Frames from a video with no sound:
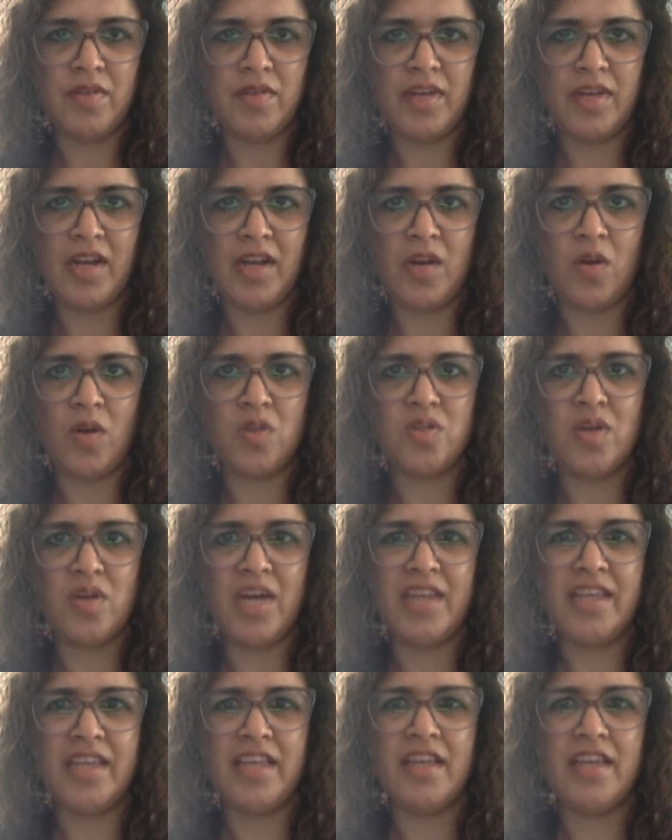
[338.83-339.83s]
and also
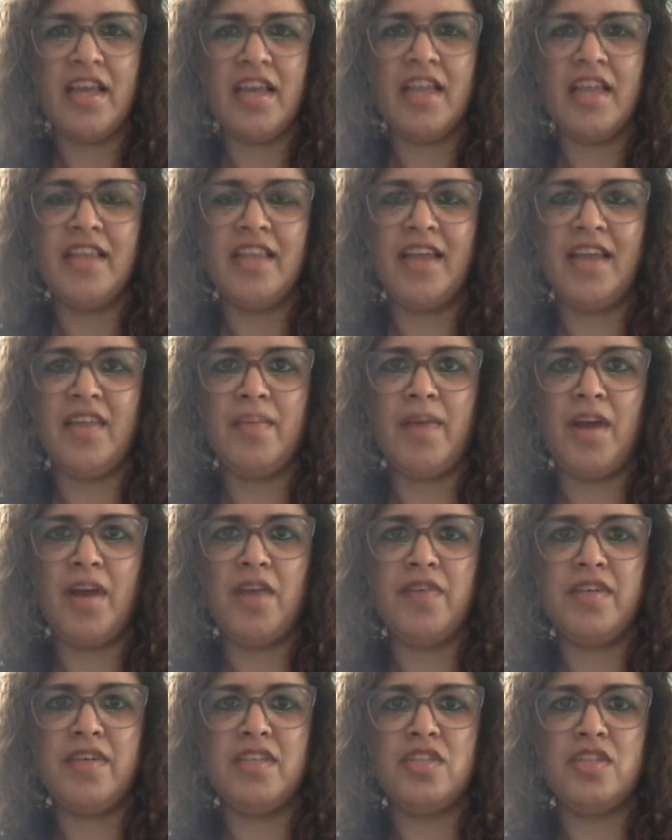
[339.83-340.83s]
I think the other part
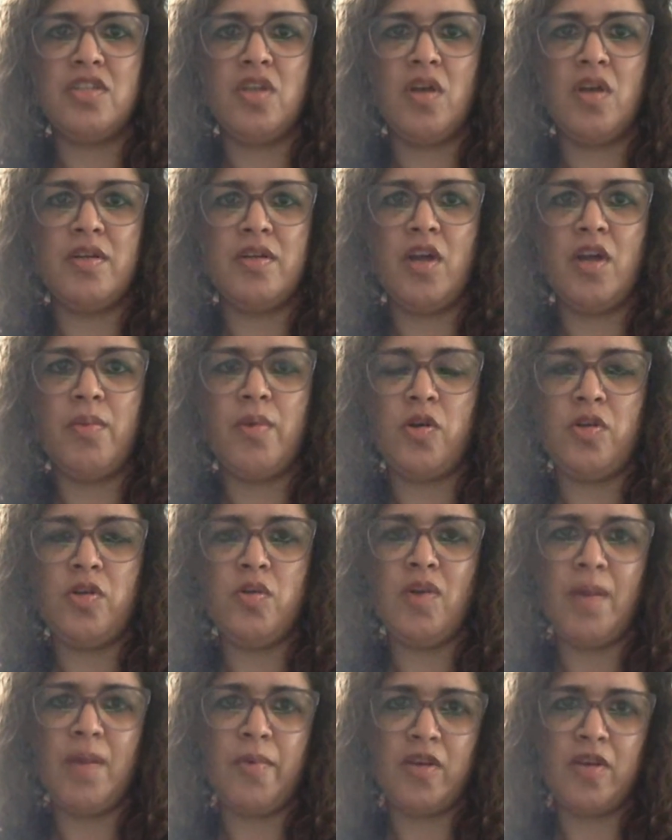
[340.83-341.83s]
of it is you
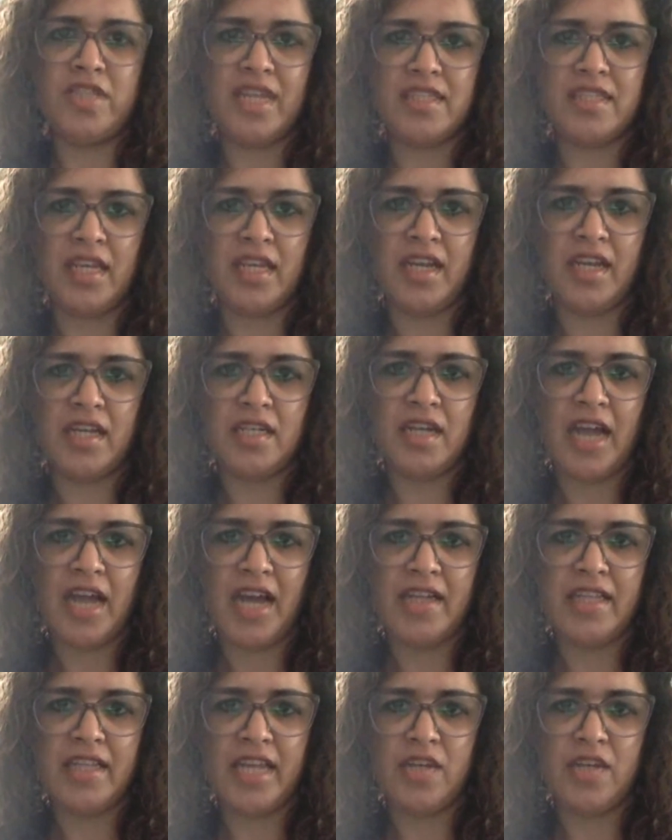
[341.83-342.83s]
are processing it,
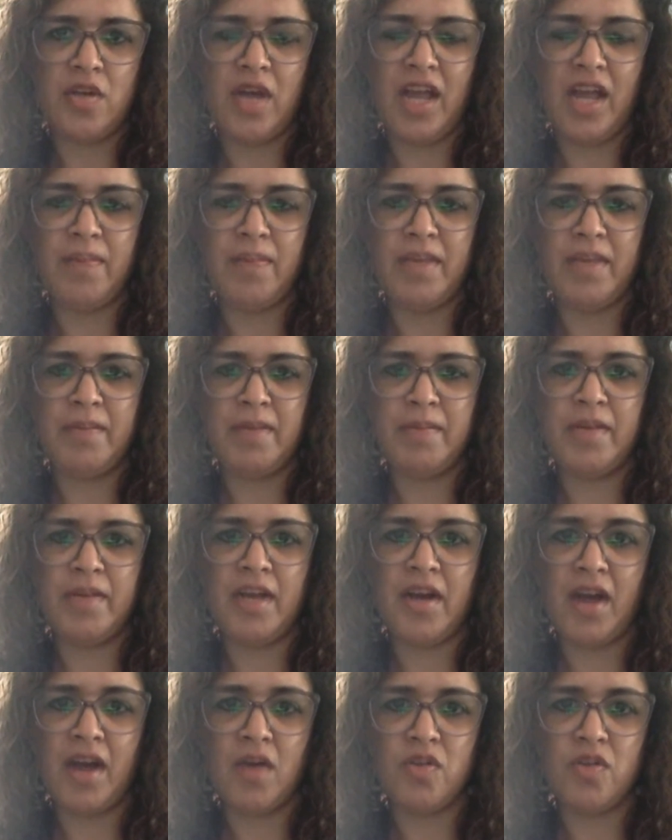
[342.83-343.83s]
and then you're helping people
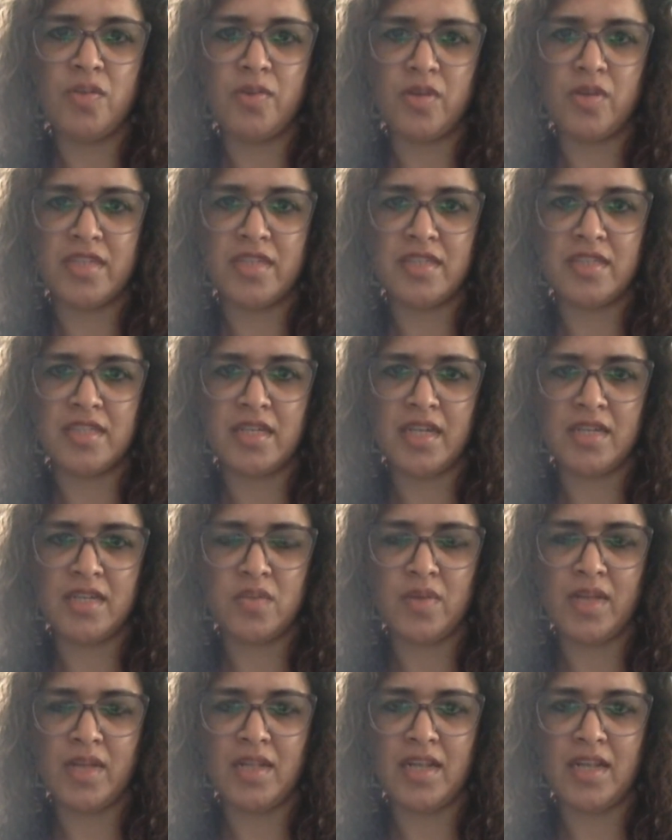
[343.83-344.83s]
around you process it
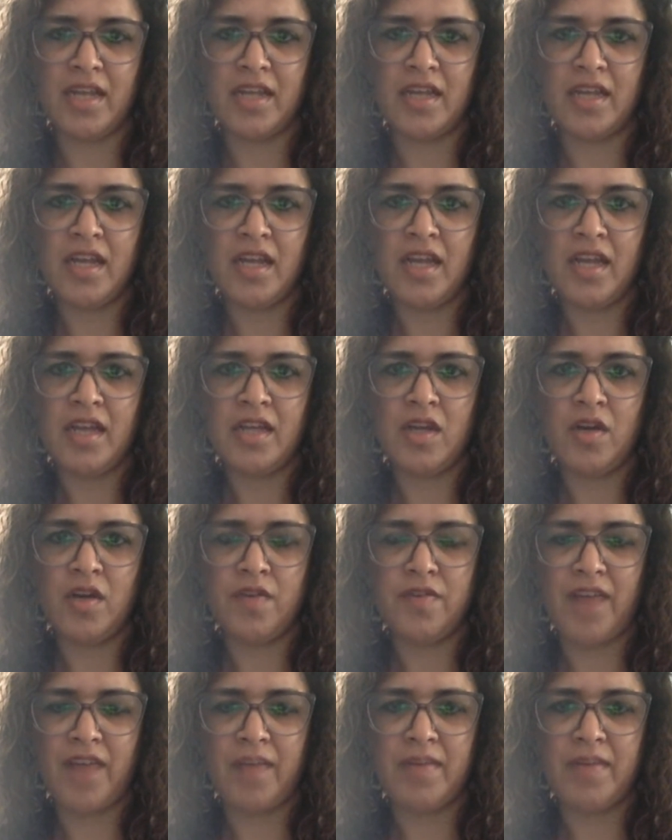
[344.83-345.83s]
as well, like your
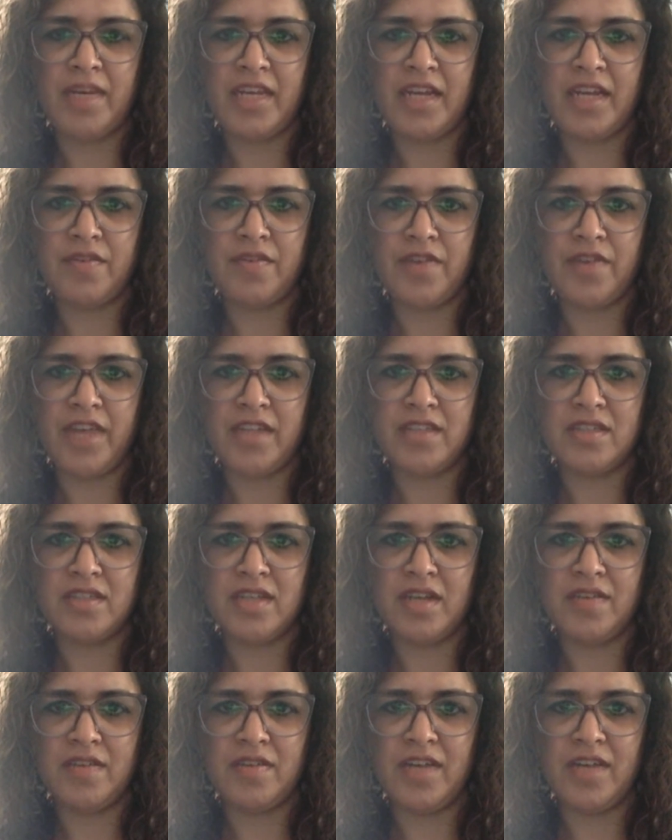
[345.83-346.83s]
family and friends.
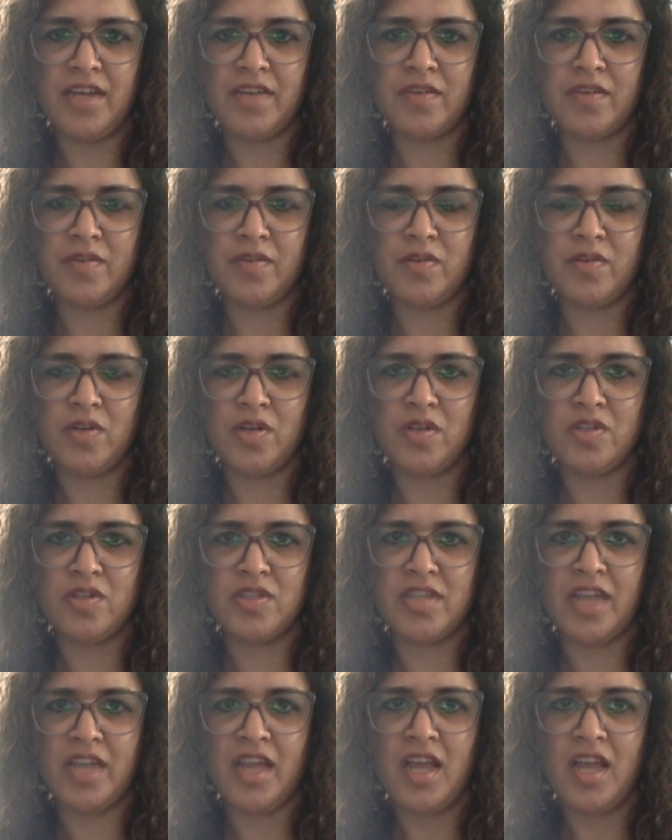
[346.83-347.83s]
And like, you
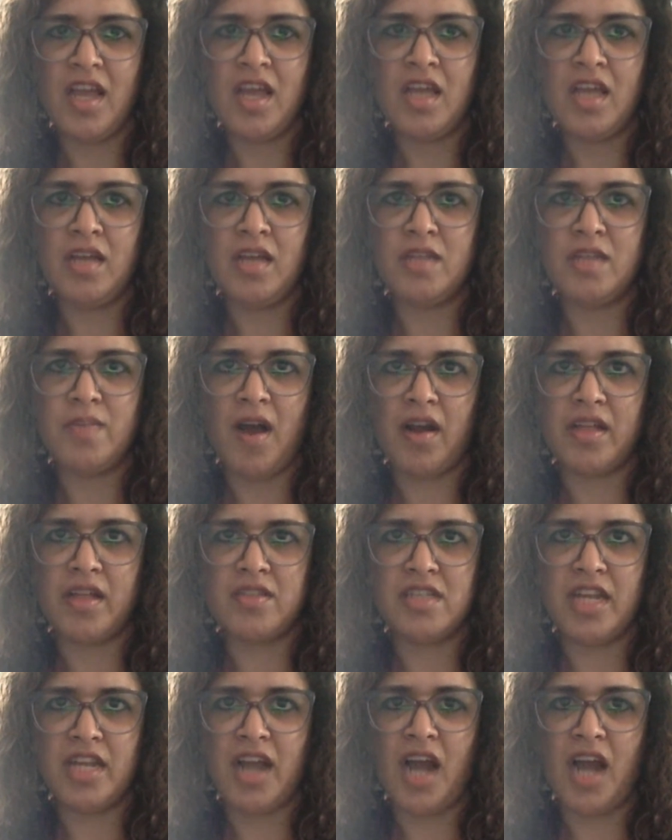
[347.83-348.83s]
say it's
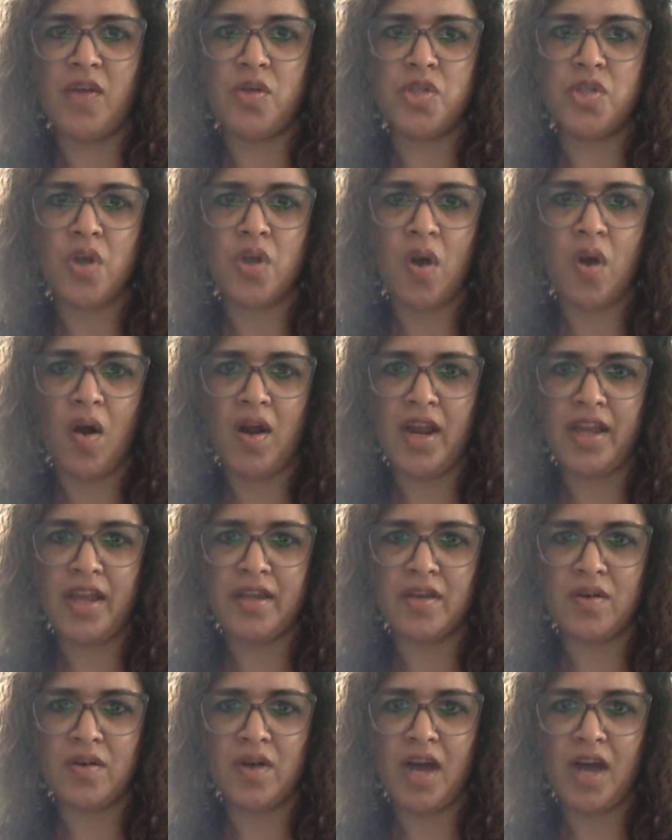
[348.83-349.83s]
Parkinson, like, are you sure? Like,
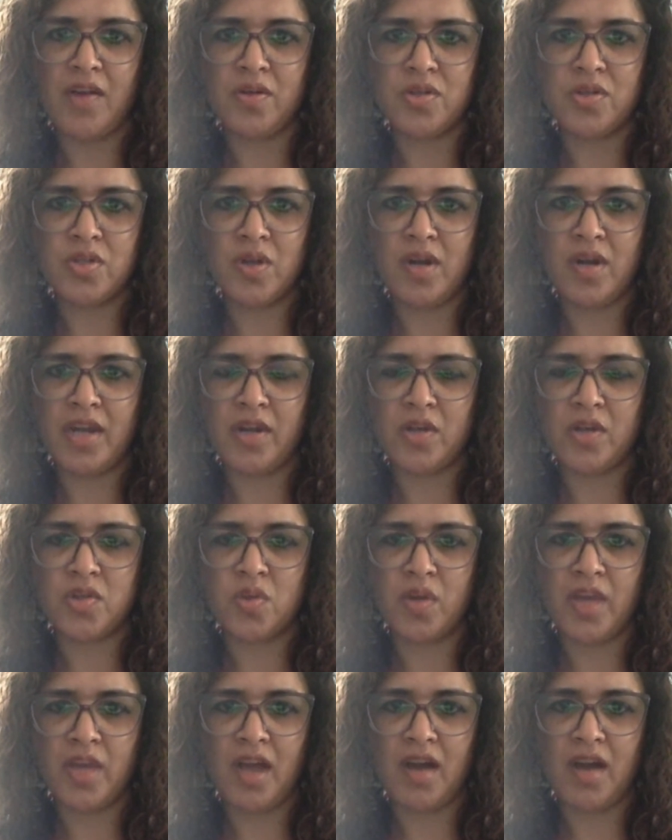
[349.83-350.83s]
are you sure? Like, you're
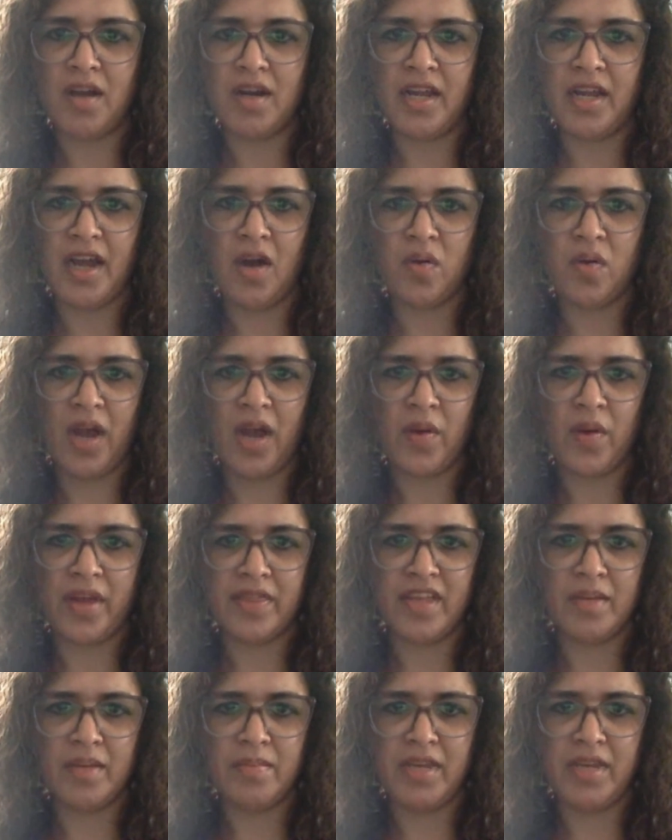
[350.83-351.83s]
so young. Like, how
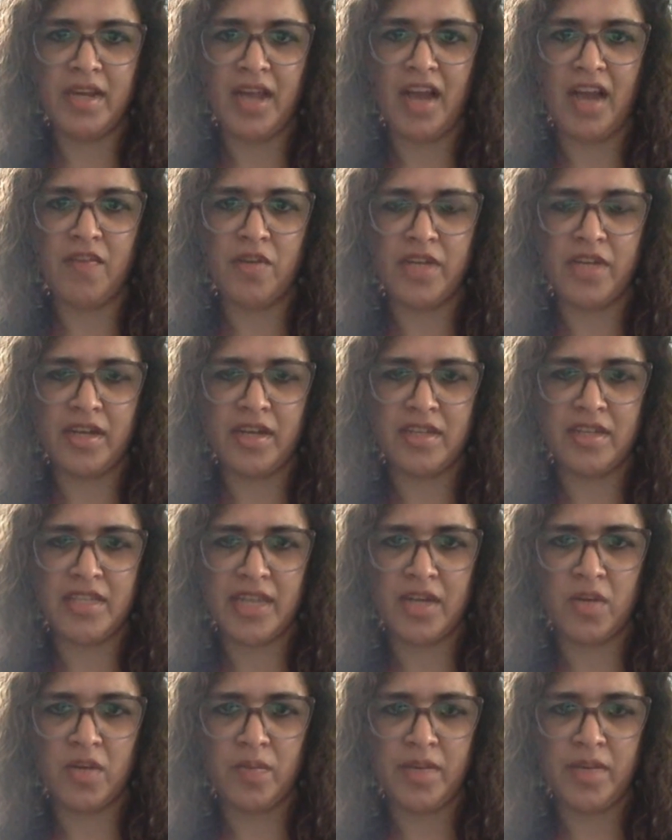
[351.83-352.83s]
can that be? Have you taken a
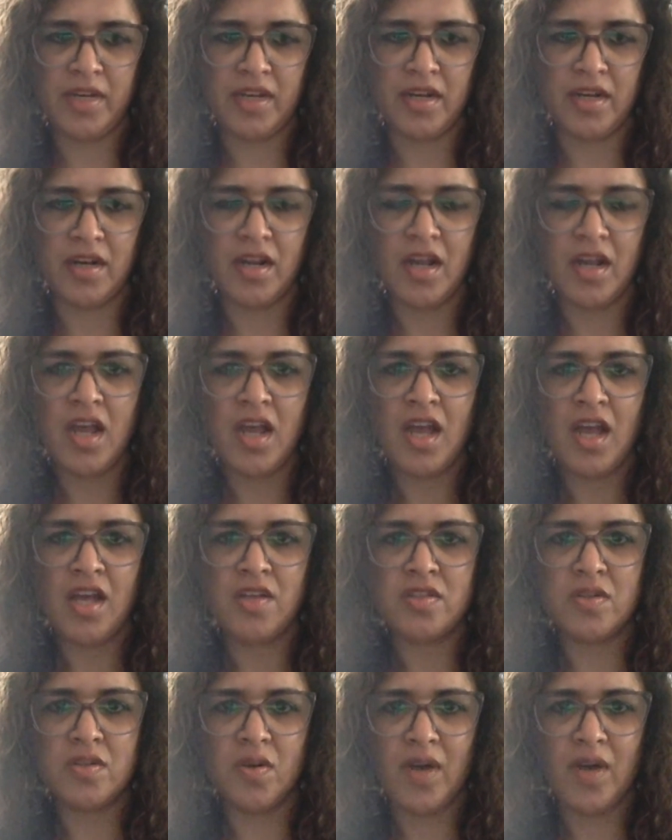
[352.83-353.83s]
second opinion?
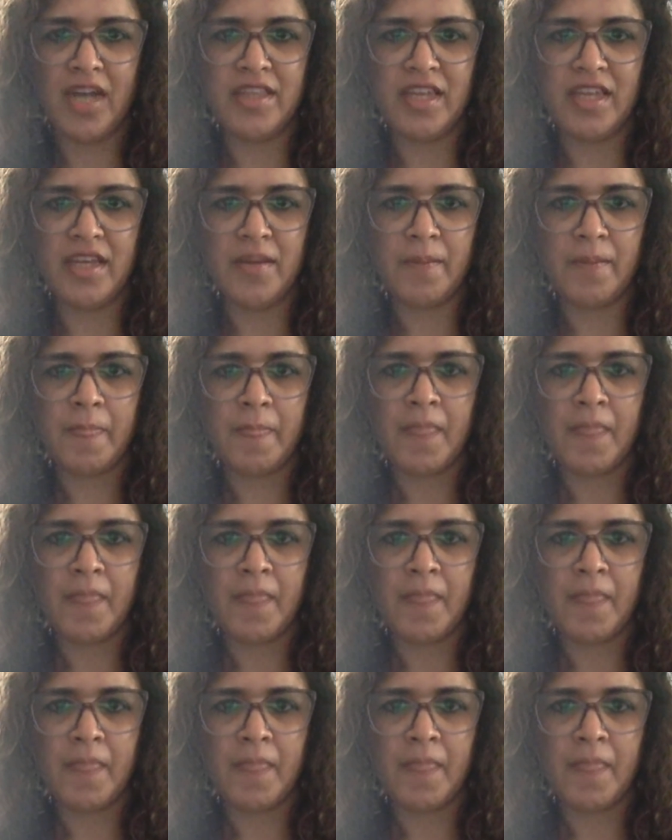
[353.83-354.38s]
So I think